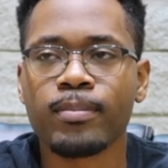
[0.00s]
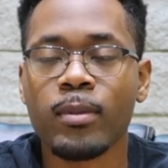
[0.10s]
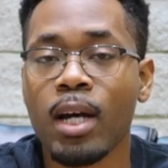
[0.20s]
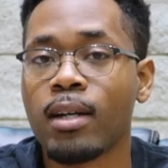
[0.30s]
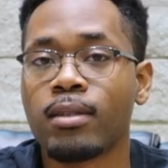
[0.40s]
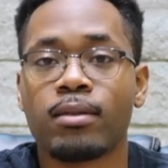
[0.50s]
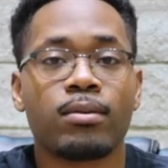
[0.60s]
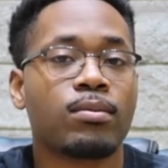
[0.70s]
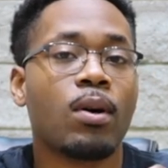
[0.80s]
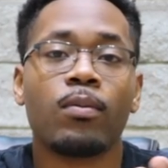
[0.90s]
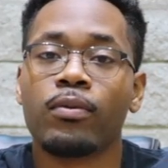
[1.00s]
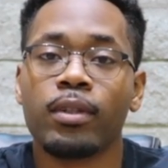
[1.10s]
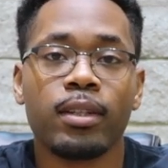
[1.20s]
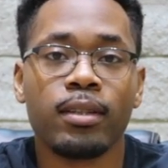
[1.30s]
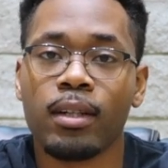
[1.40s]
as
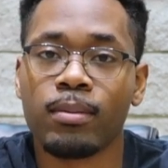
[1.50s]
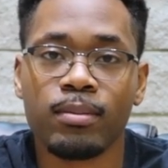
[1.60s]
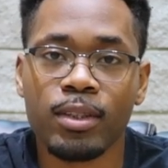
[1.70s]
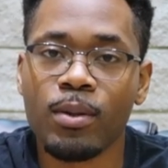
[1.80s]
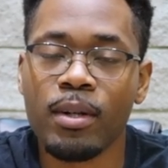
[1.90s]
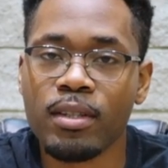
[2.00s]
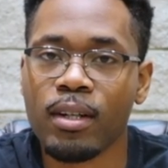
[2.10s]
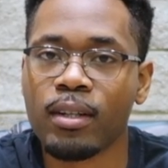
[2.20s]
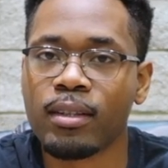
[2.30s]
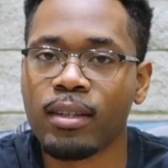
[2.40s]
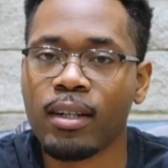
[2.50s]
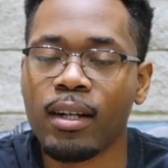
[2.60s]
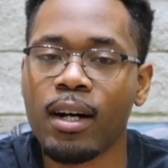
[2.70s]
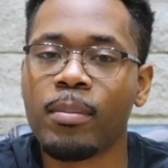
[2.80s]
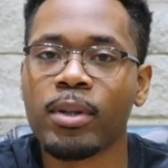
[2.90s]
hopefully, these coins are
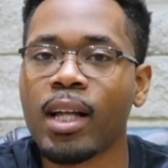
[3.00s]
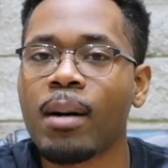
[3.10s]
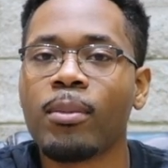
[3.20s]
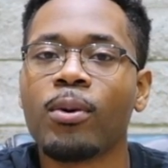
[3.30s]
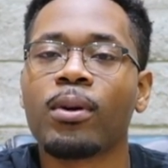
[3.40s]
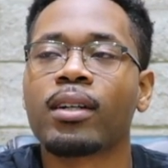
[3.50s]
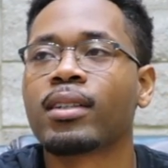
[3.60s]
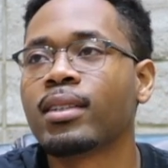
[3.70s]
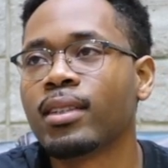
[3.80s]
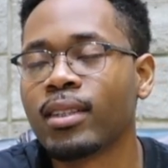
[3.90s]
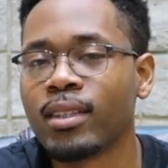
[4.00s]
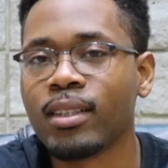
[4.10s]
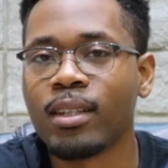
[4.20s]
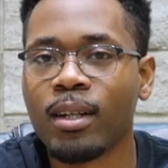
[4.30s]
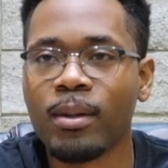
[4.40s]
up a lot more, in